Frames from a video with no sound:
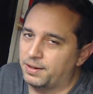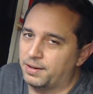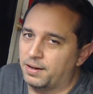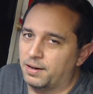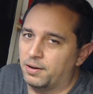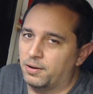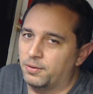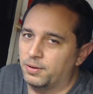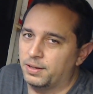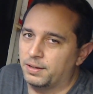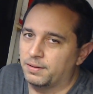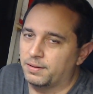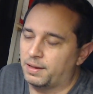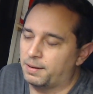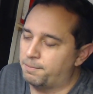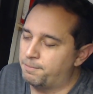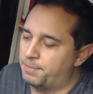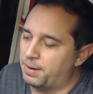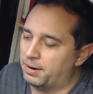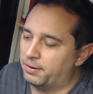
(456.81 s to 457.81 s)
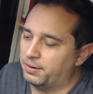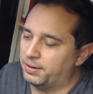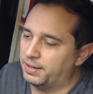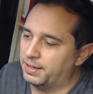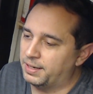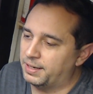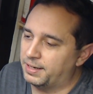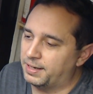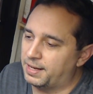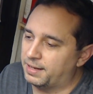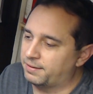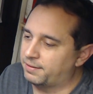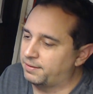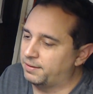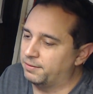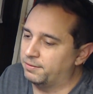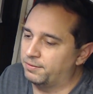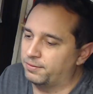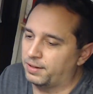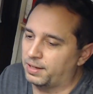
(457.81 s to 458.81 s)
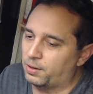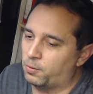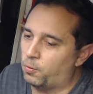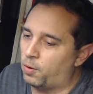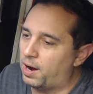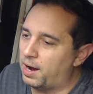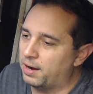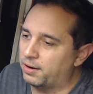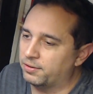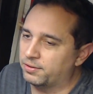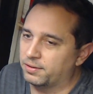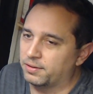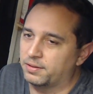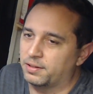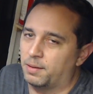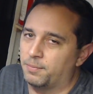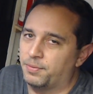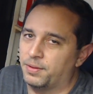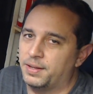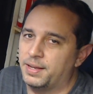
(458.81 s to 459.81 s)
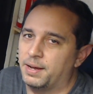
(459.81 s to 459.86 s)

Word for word: you know, and like buried in a nest of like wires or something.